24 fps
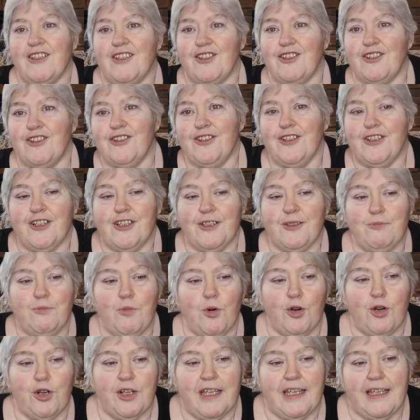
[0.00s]
Good
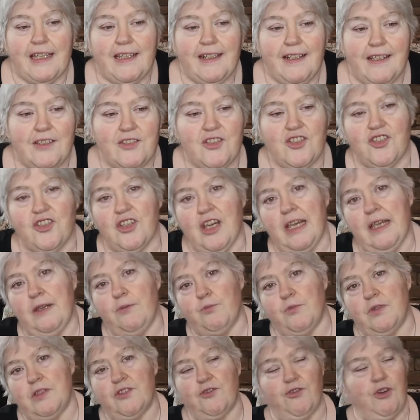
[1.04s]
morning. It is
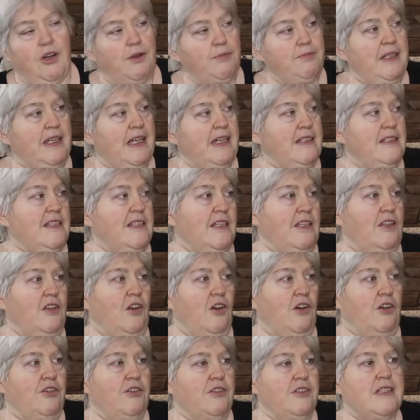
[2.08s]
Jane with Scraptastic
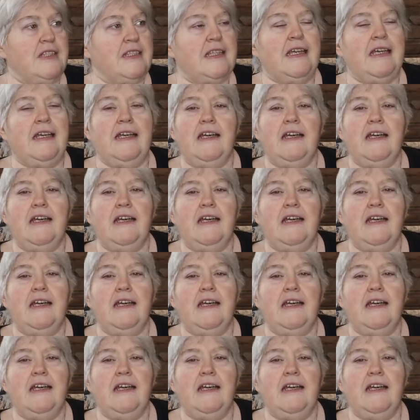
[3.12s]
Yarns.